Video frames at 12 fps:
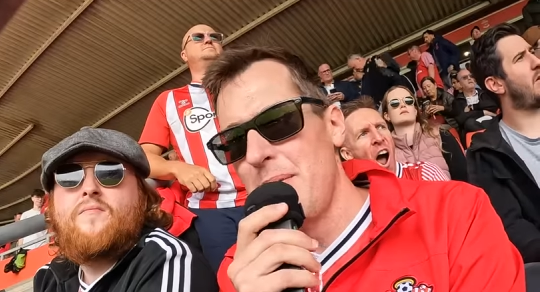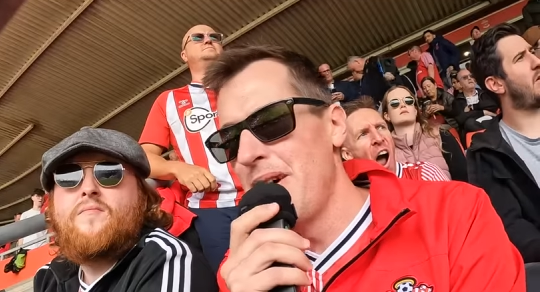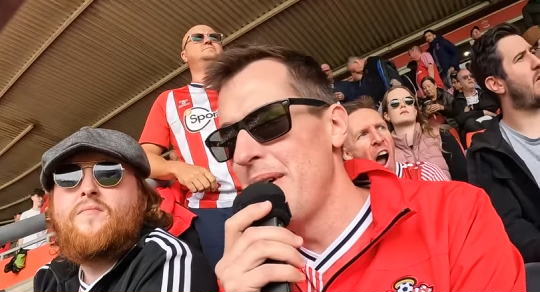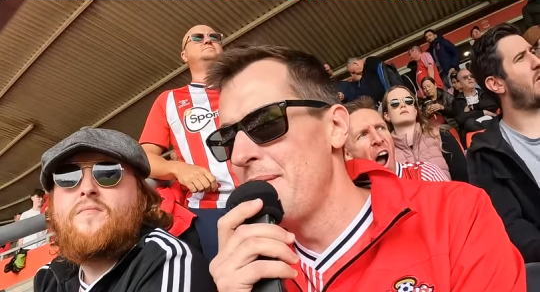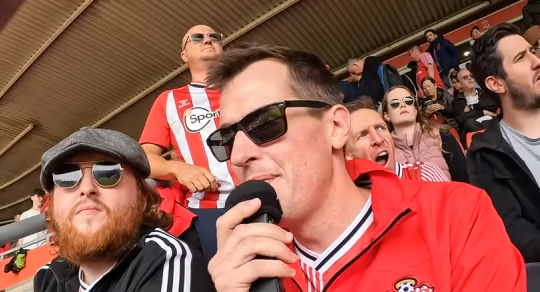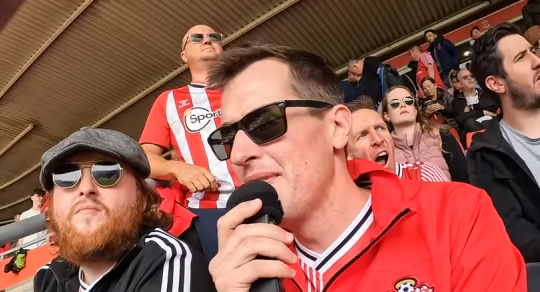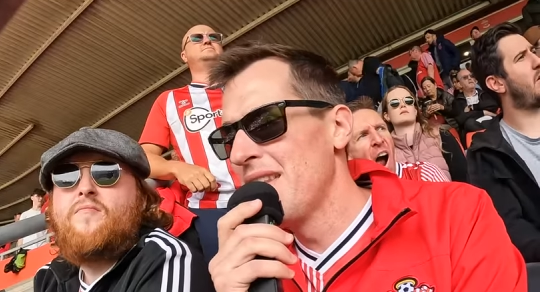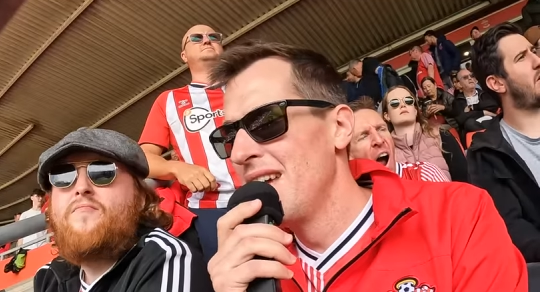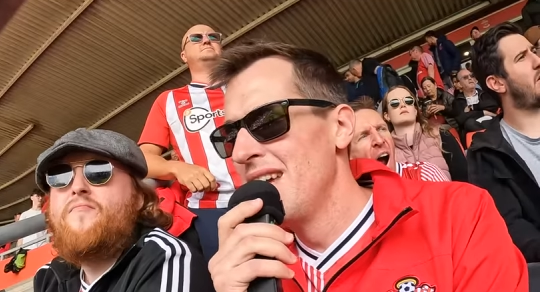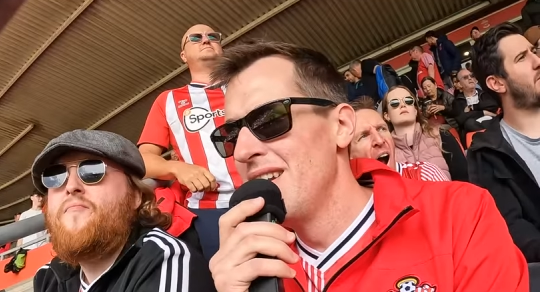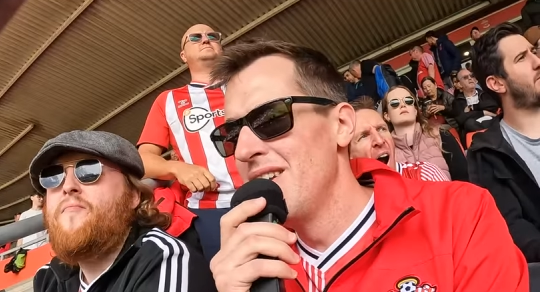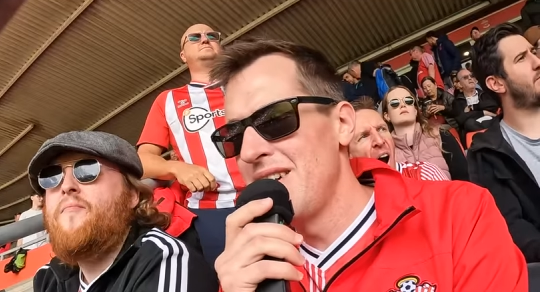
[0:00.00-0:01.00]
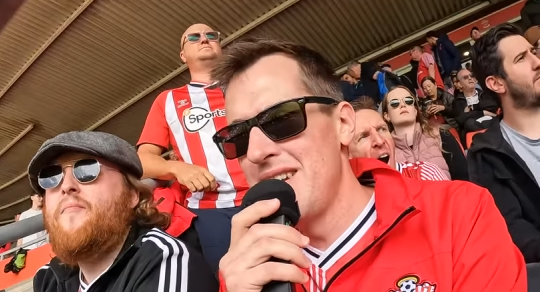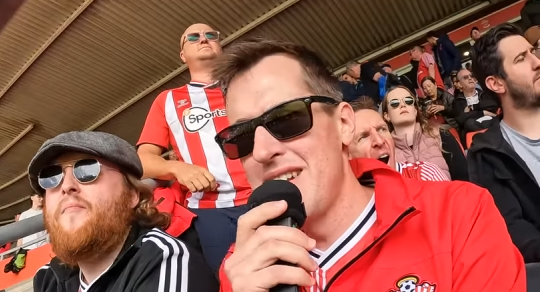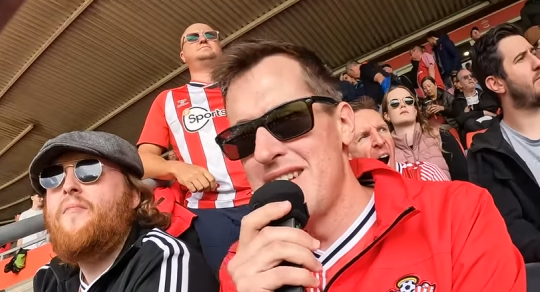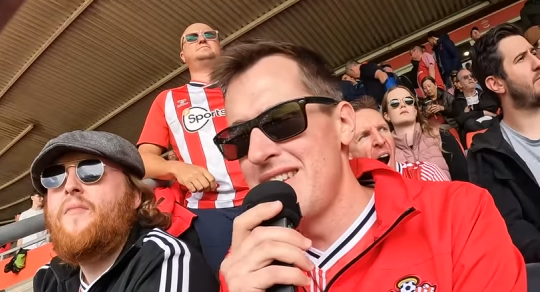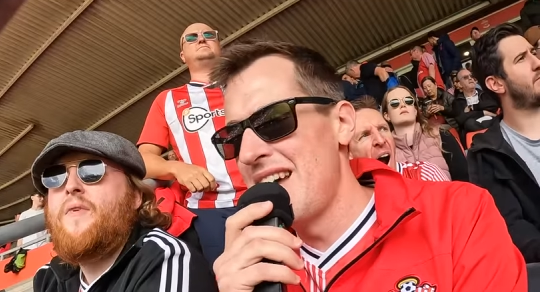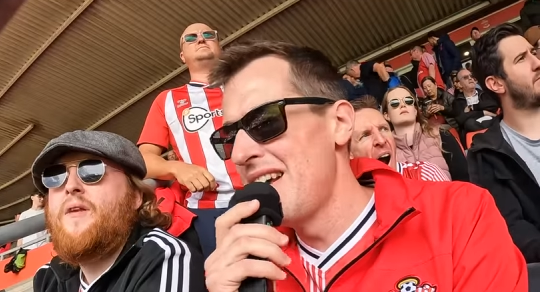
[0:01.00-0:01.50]
Speaker 1: But looking at
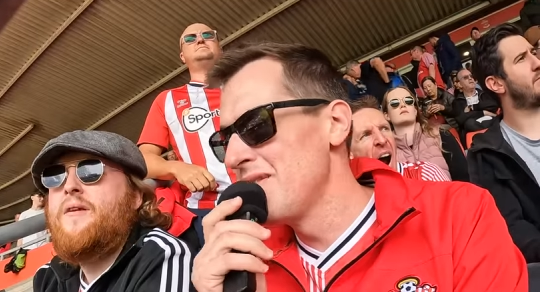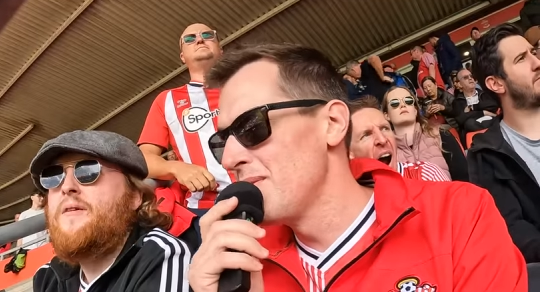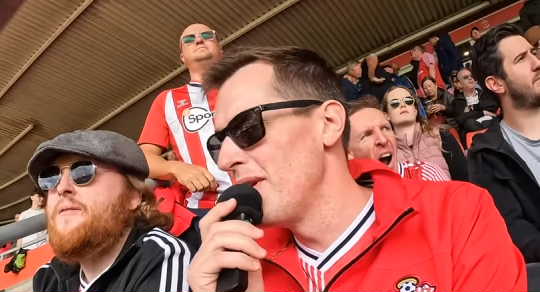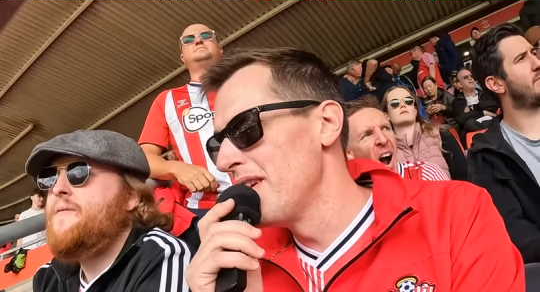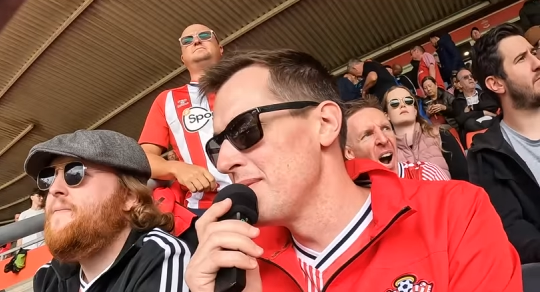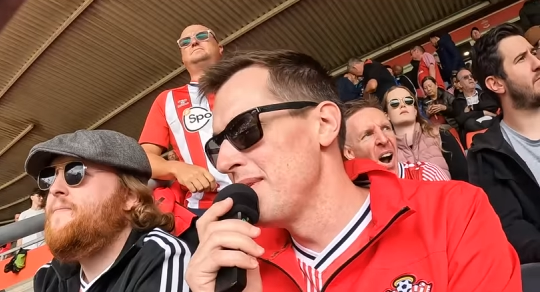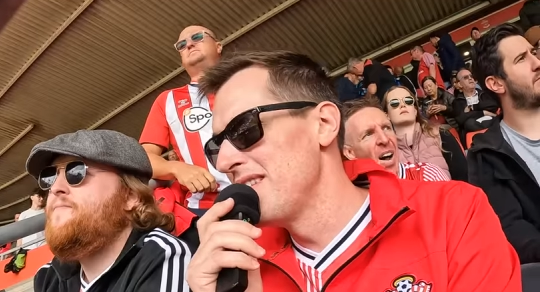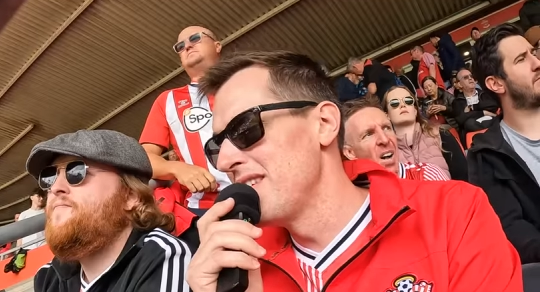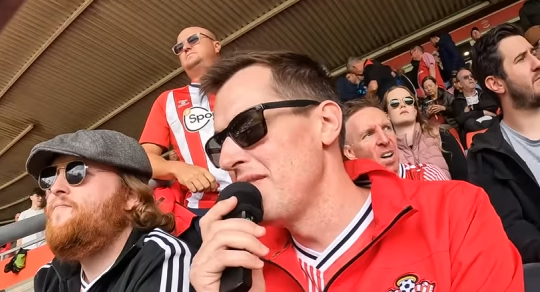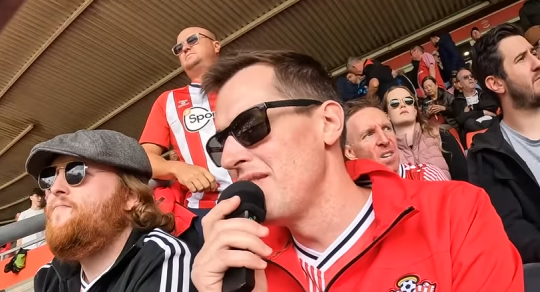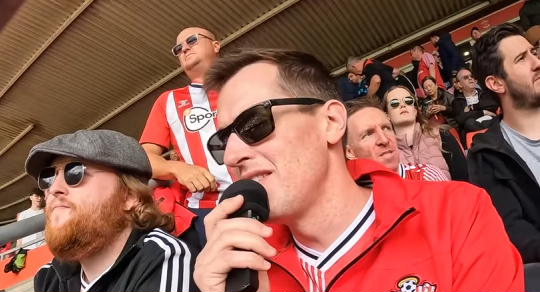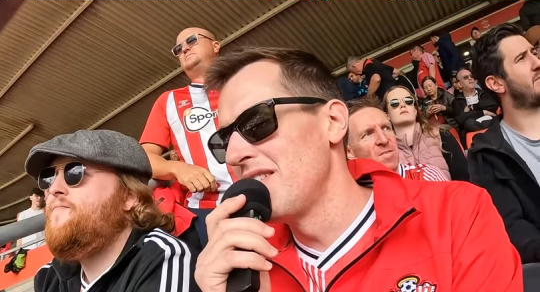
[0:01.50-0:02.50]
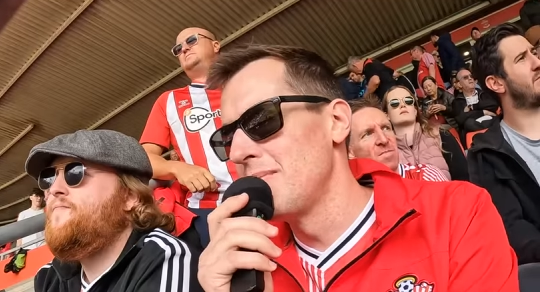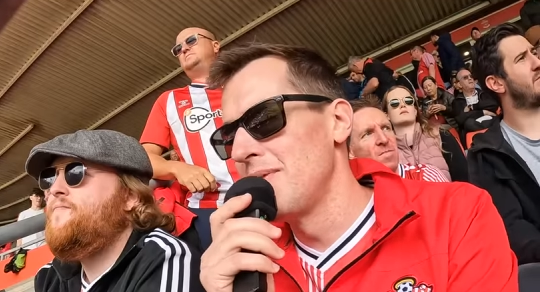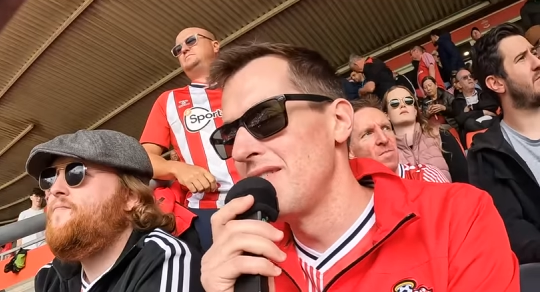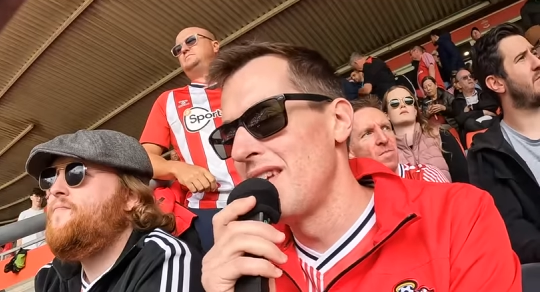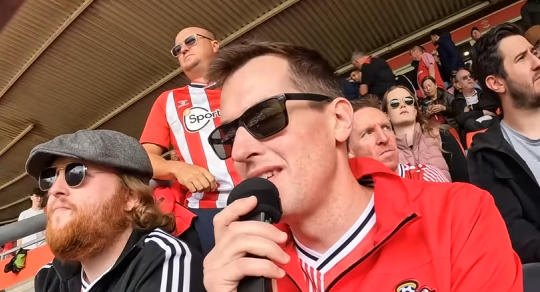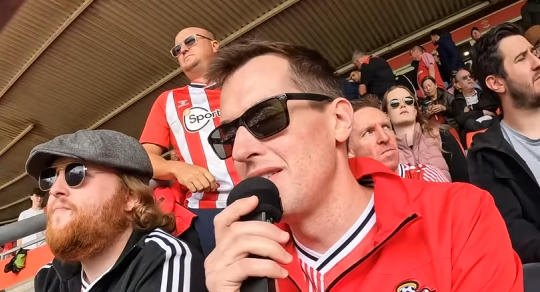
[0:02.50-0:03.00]
the stats wise, I mean
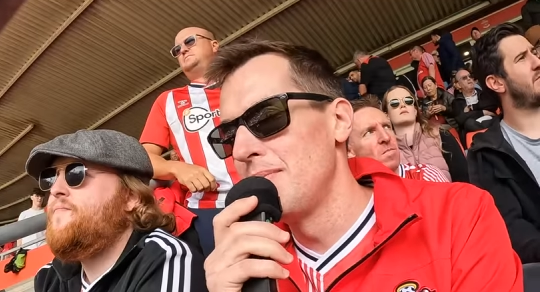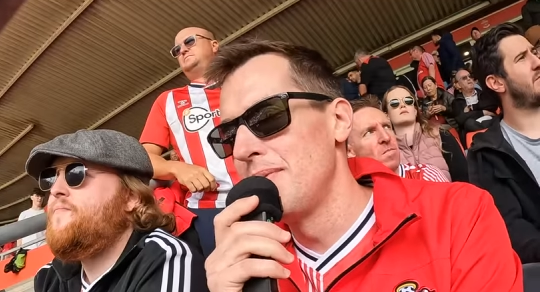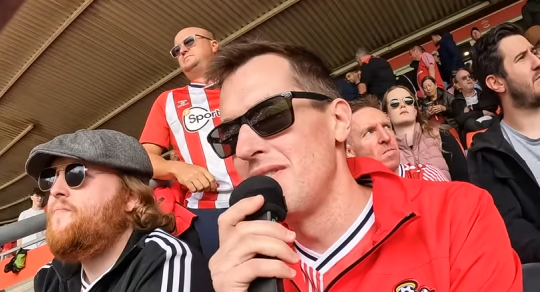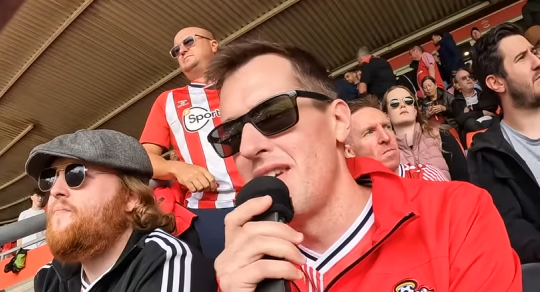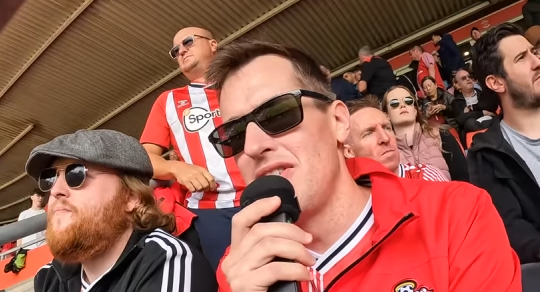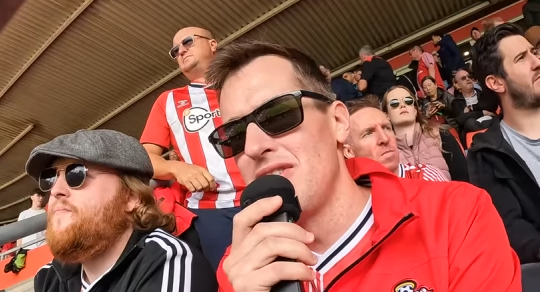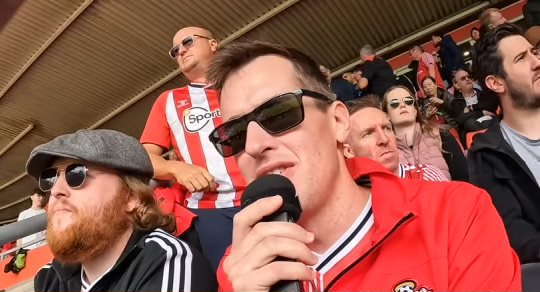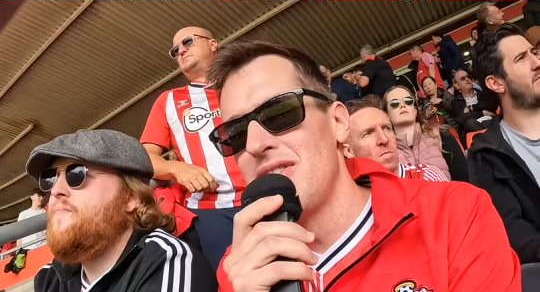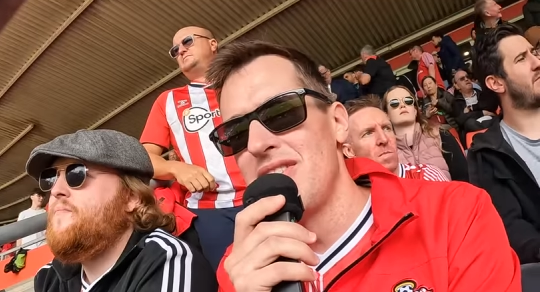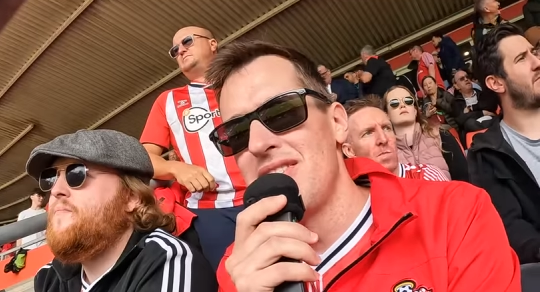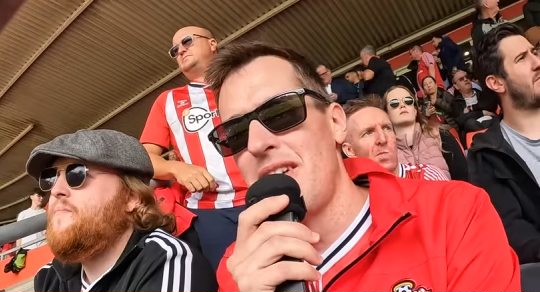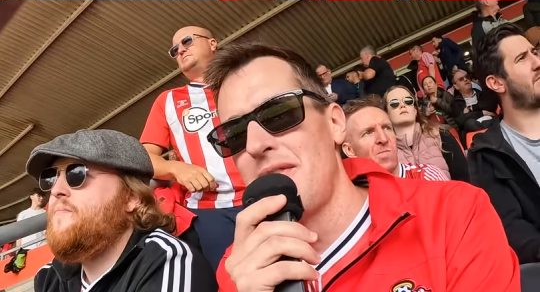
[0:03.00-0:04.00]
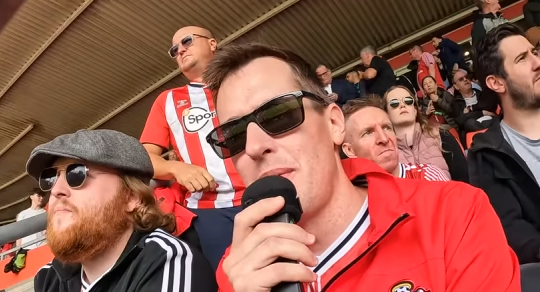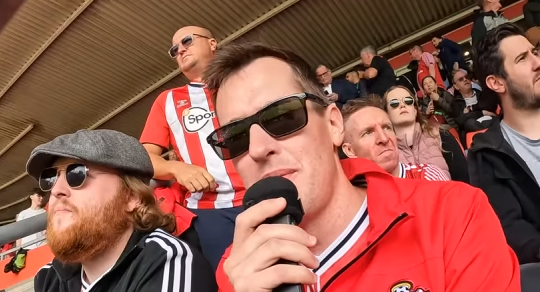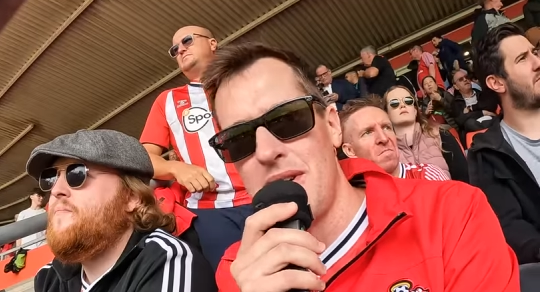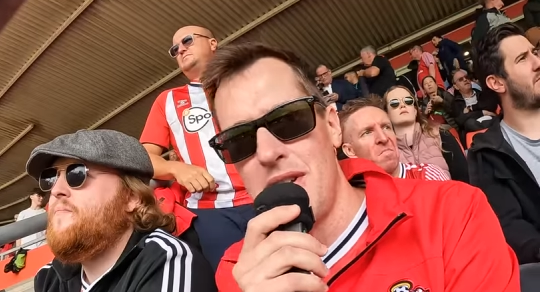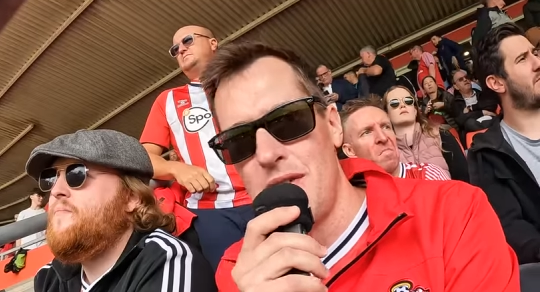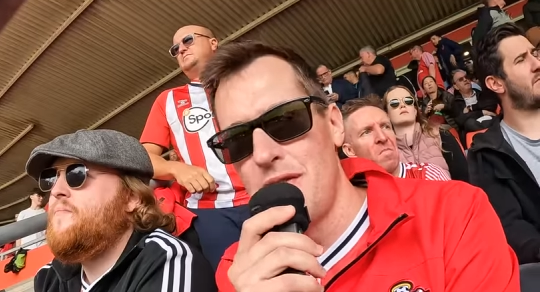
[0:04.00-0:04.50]
76% possession to
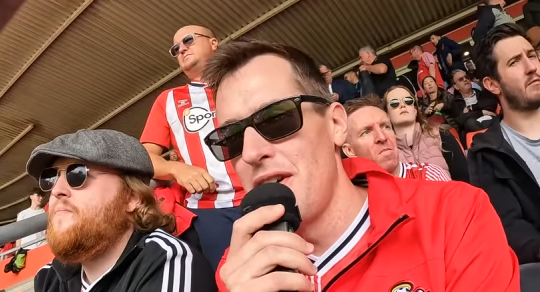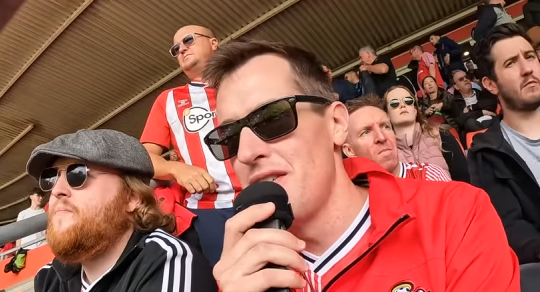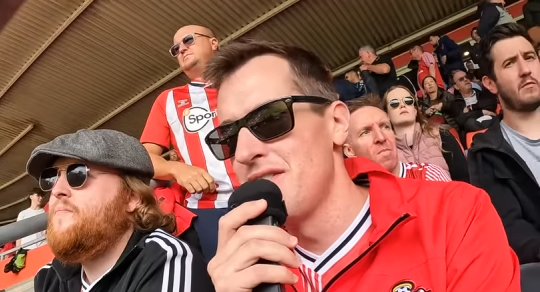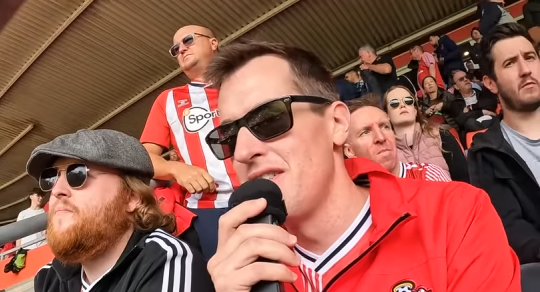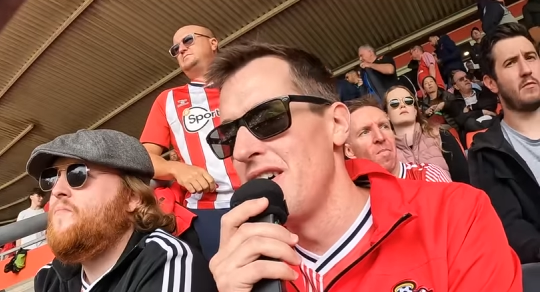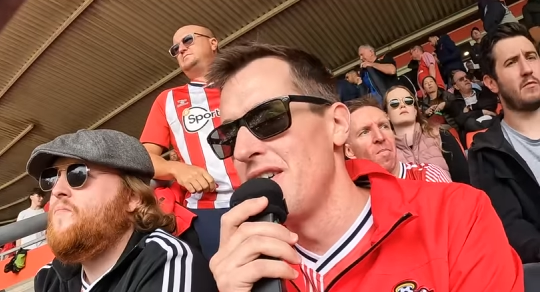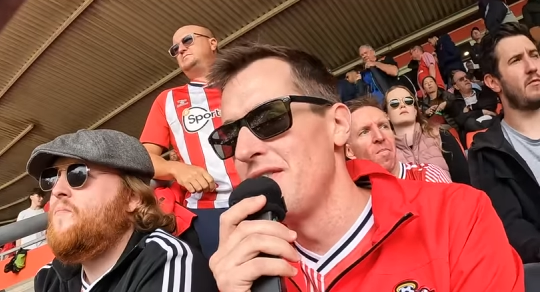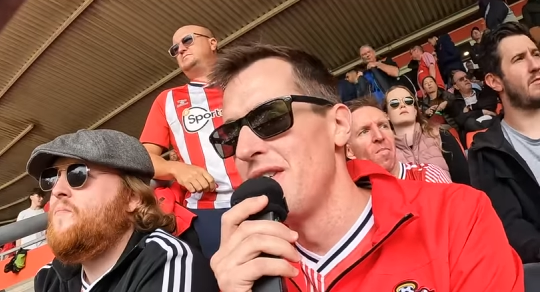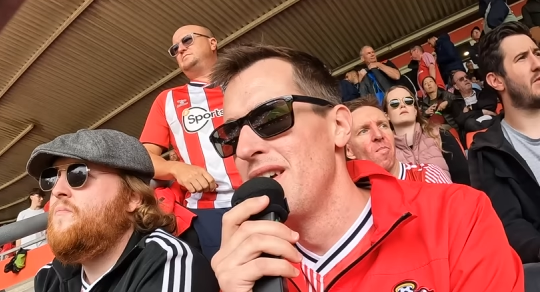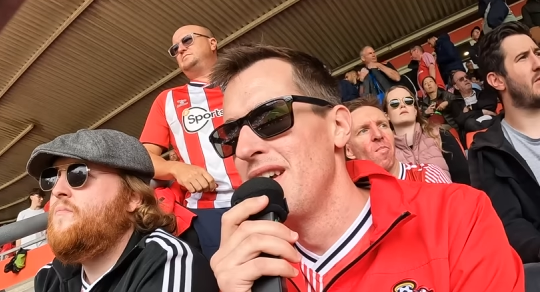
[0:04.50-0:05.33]
Southampton in the first half